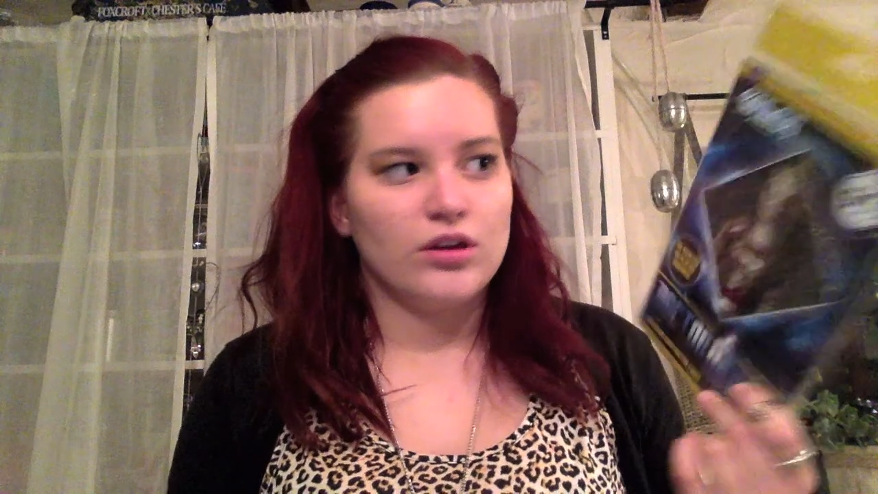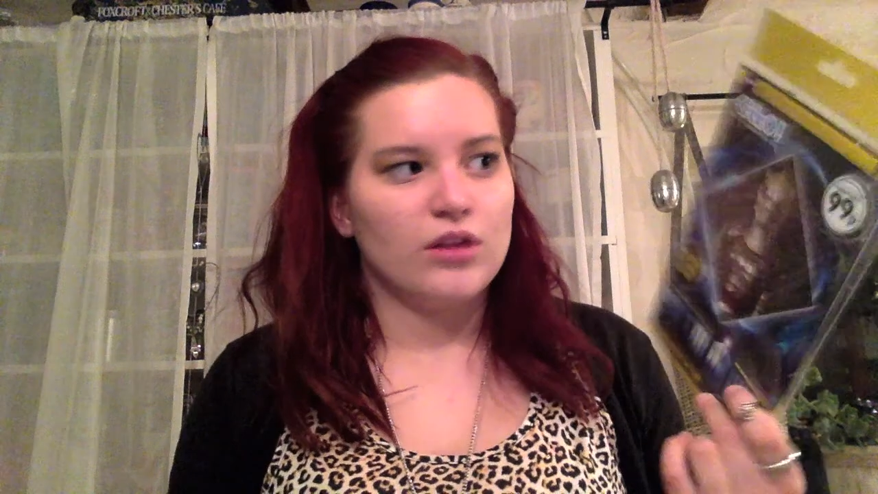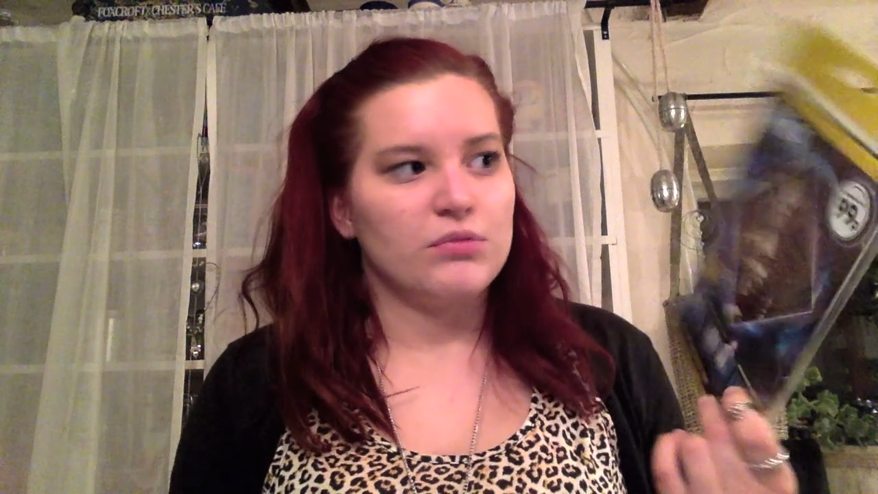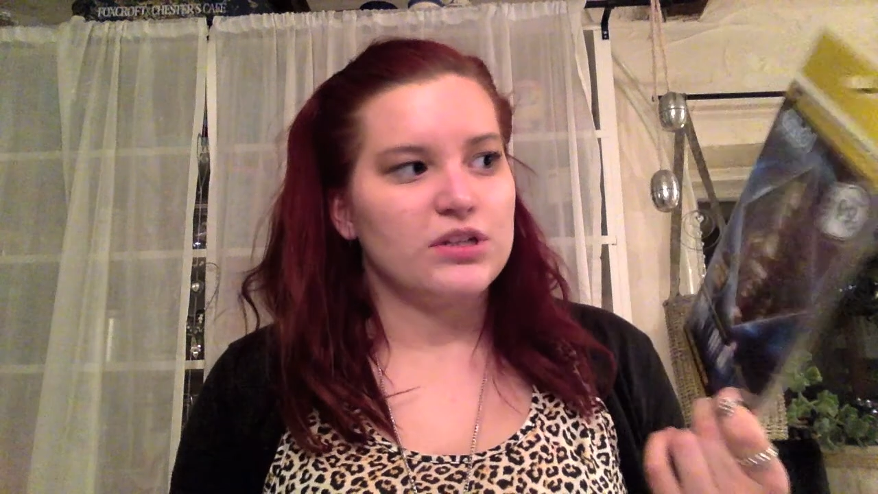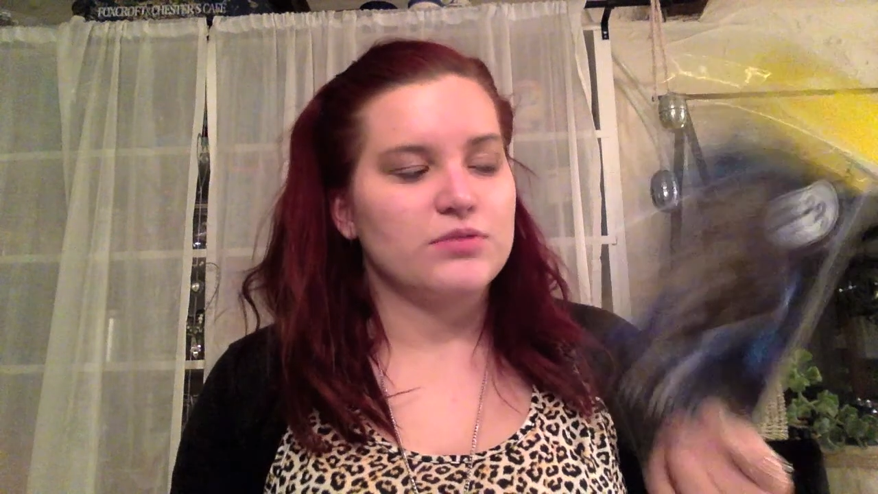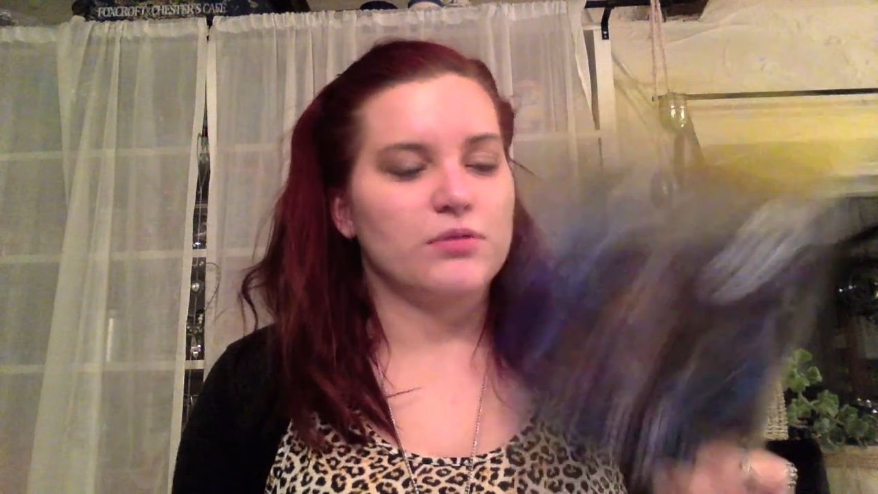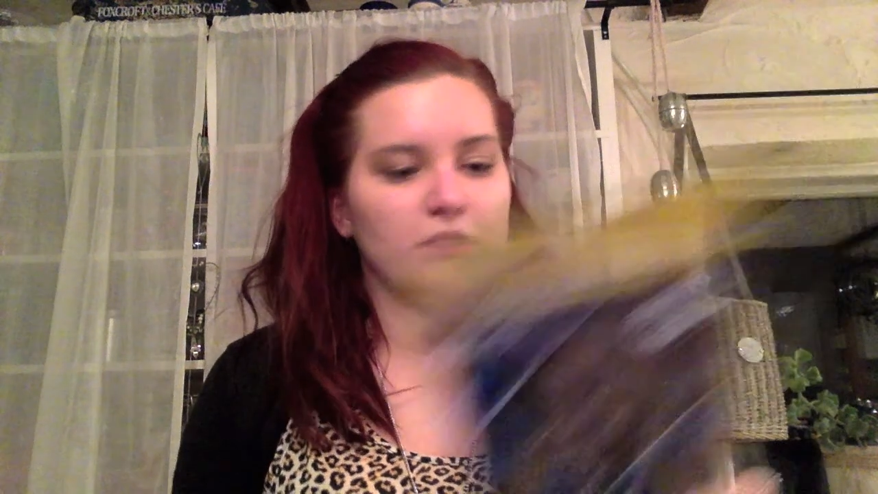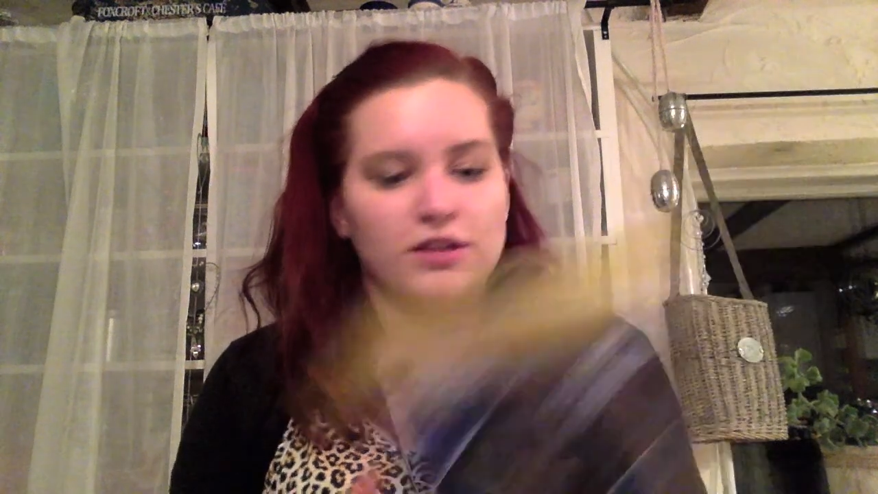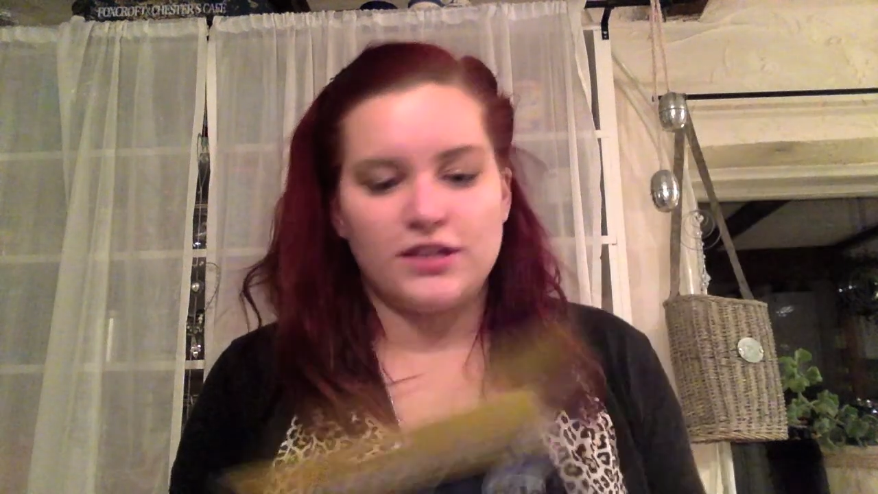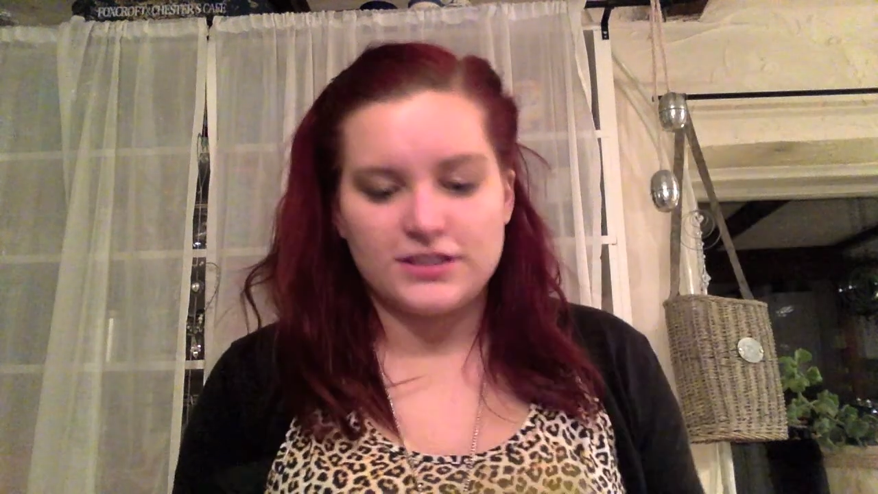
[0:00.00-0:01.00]
I mean, it's probably
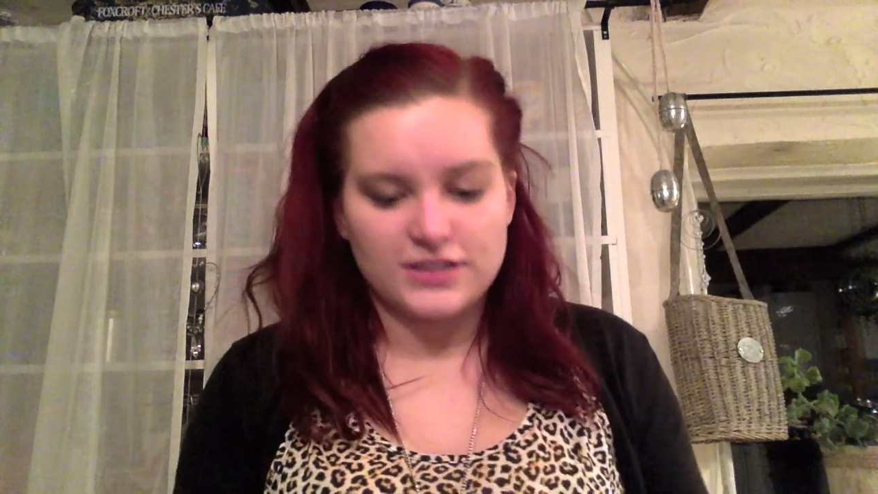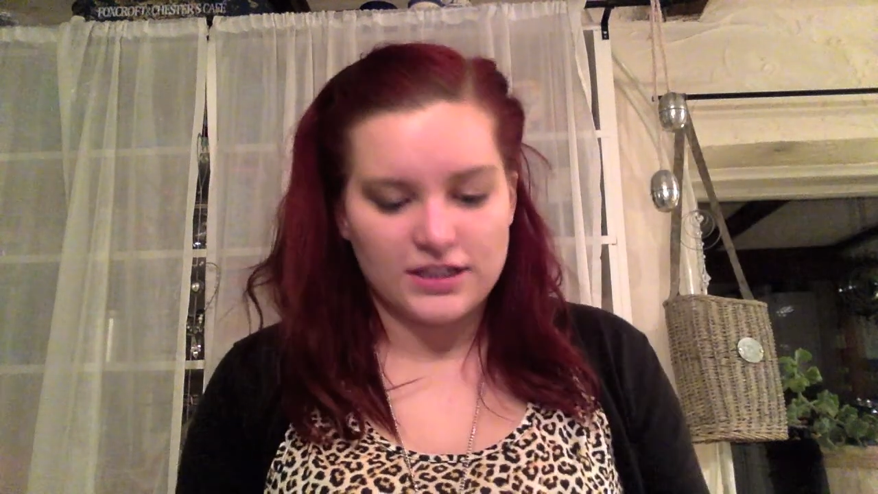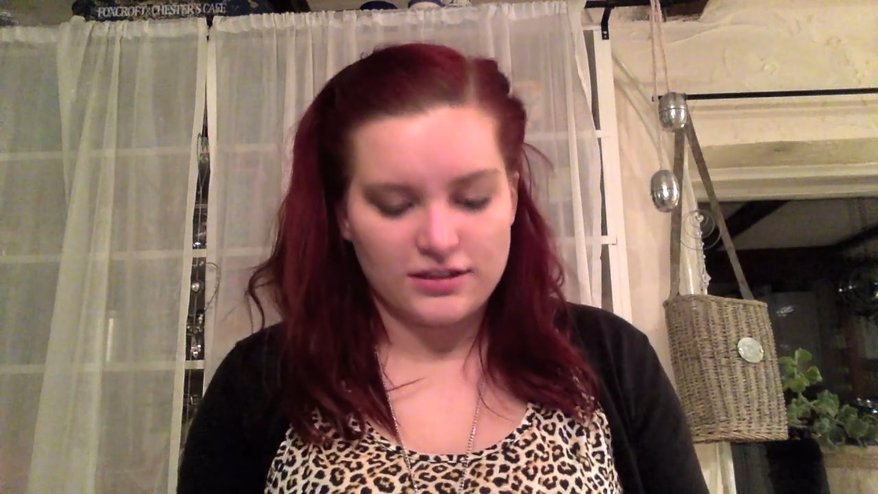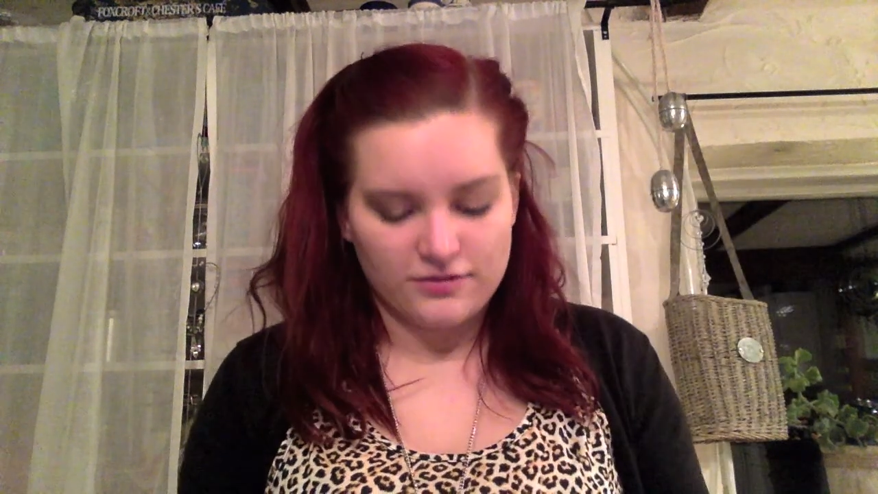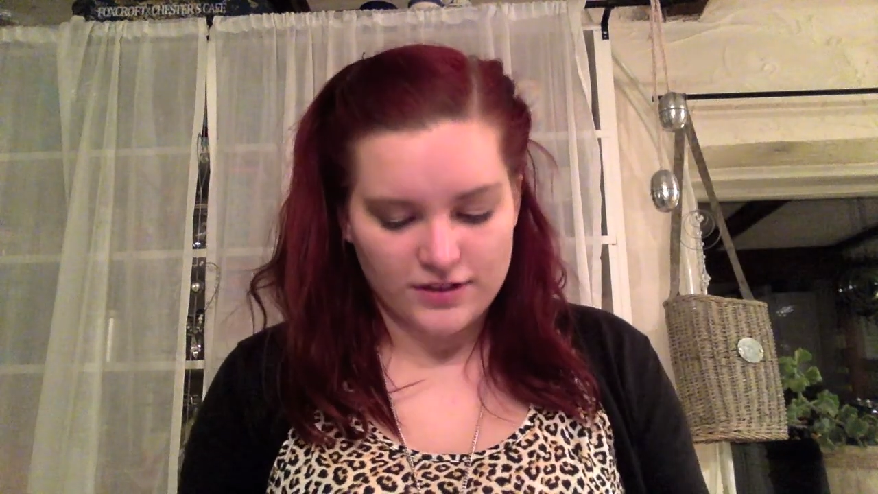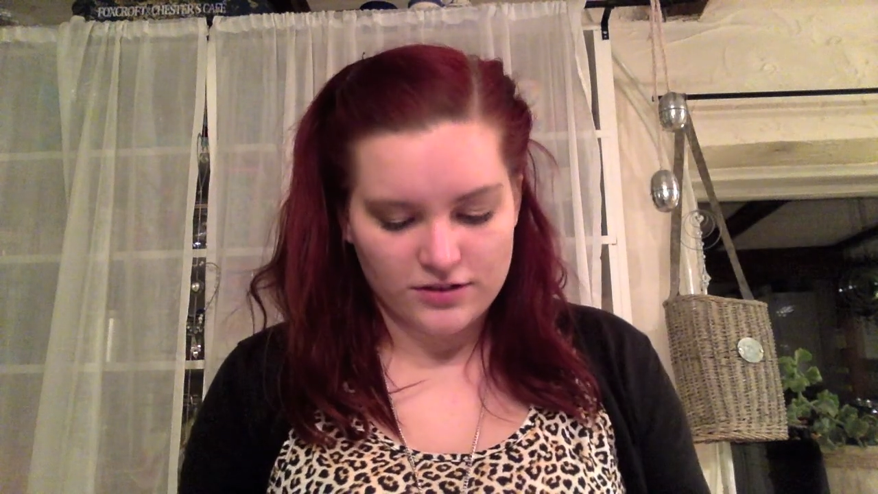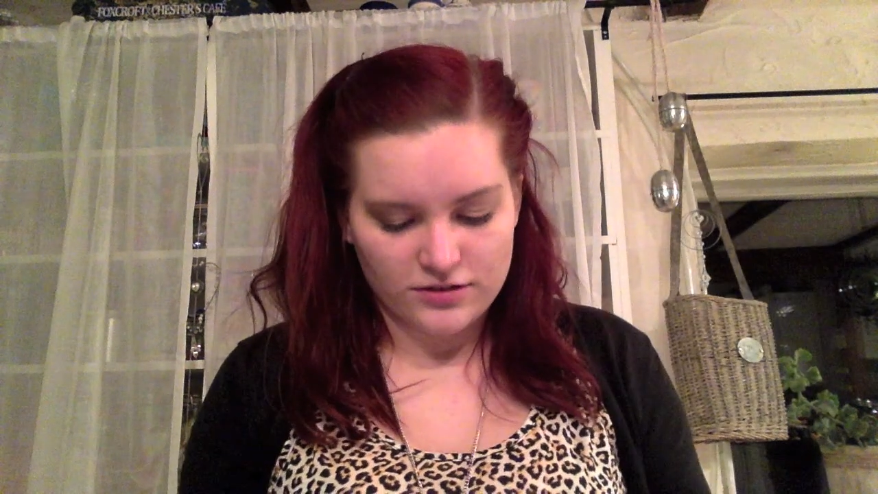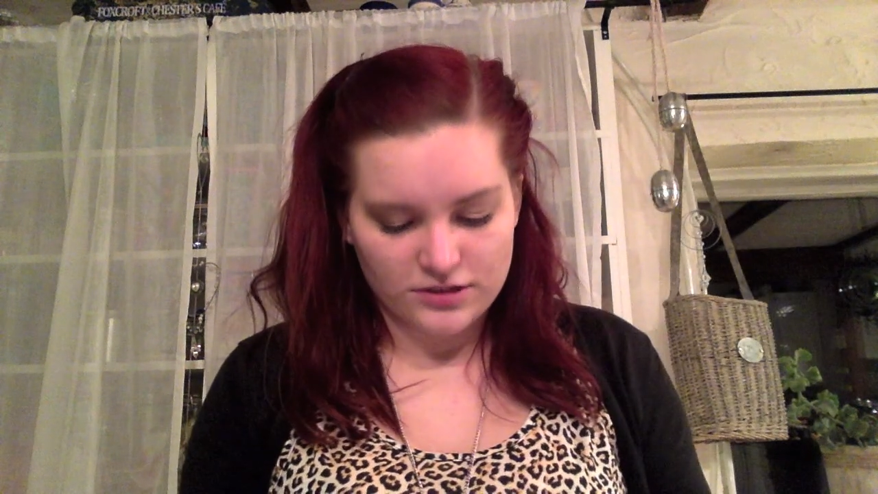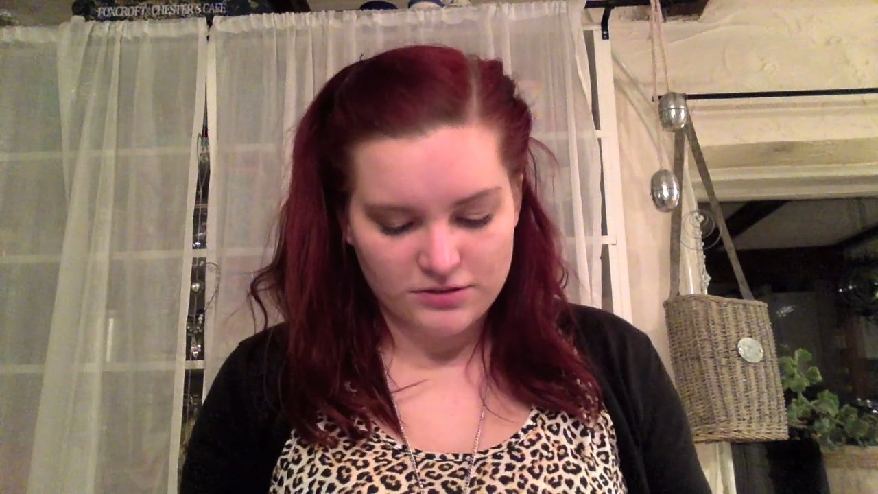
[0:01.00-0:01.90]
on the inside if I do some